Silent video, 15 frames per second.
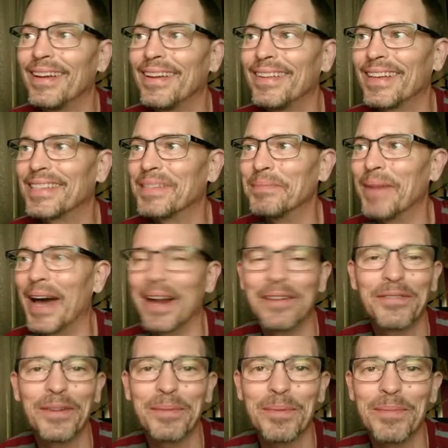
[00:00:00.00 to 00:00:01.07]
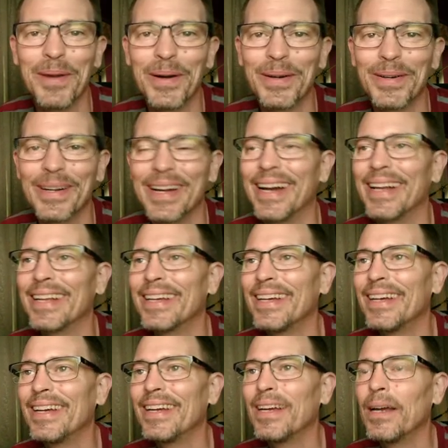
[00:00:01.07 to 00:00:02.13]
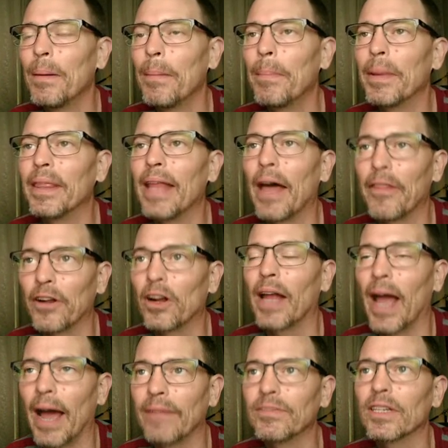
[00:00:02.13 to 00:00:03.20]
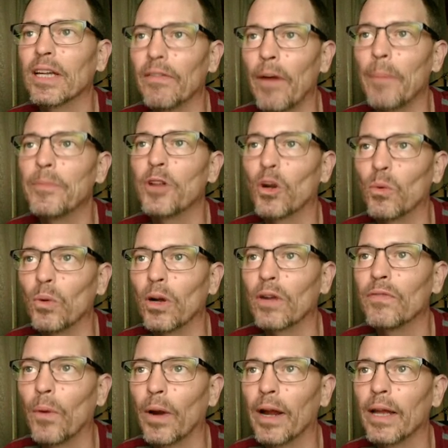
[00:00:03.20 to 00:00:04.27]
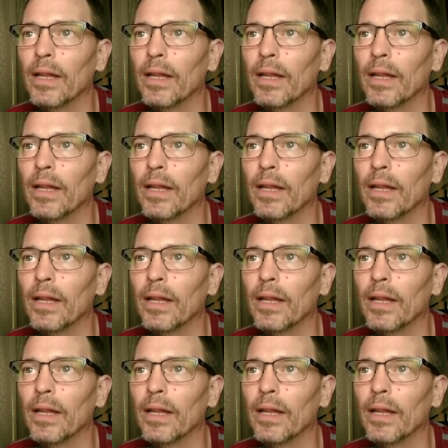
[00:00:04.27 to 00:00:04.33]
doesn't matter if we promote or not. But now they're going to have to give up their rook for it.